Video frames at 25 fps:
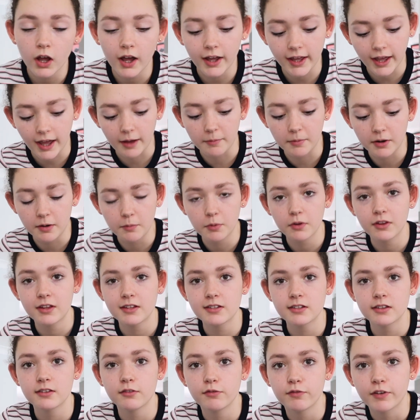Okay, I'm gonna put
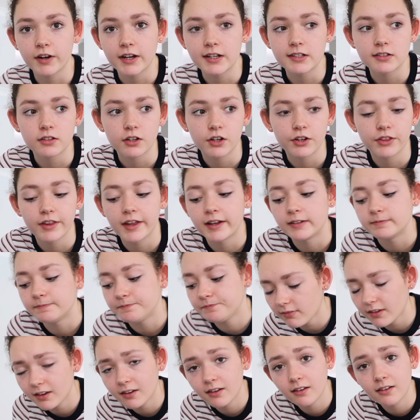these in the freezer and then
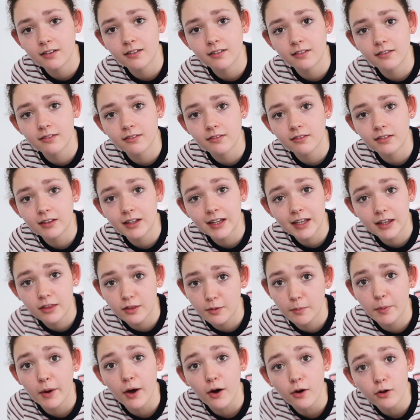lick
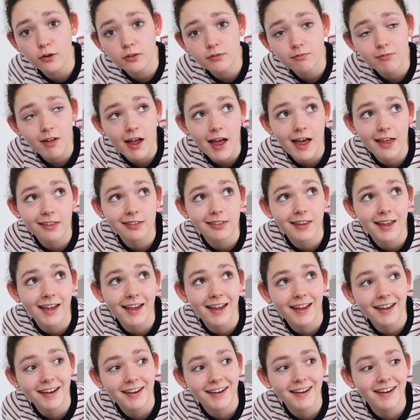the bowl and
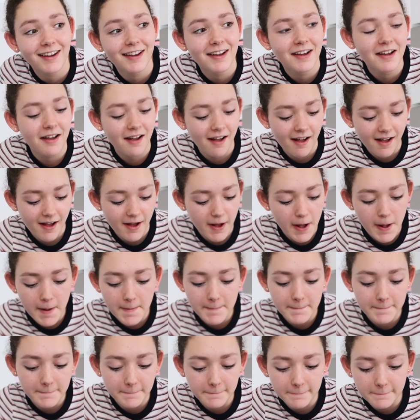then
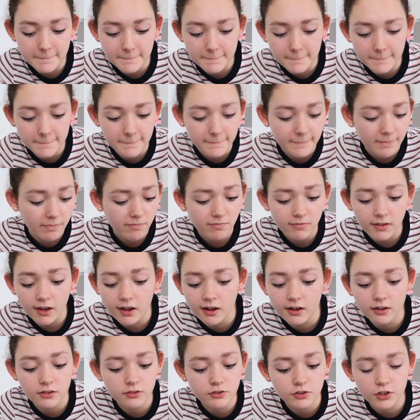
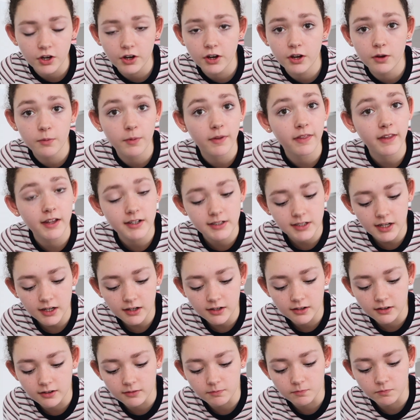I'll show you when they're
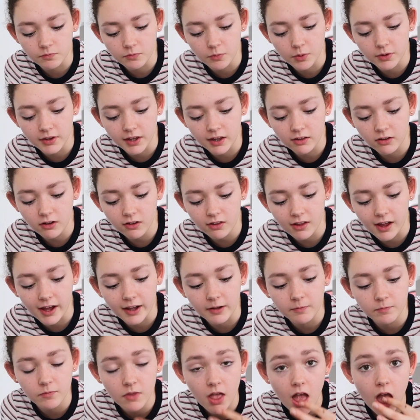done and what they look
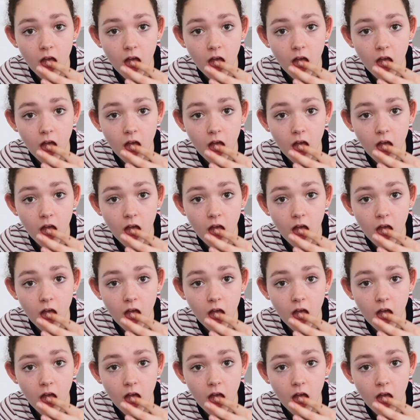like.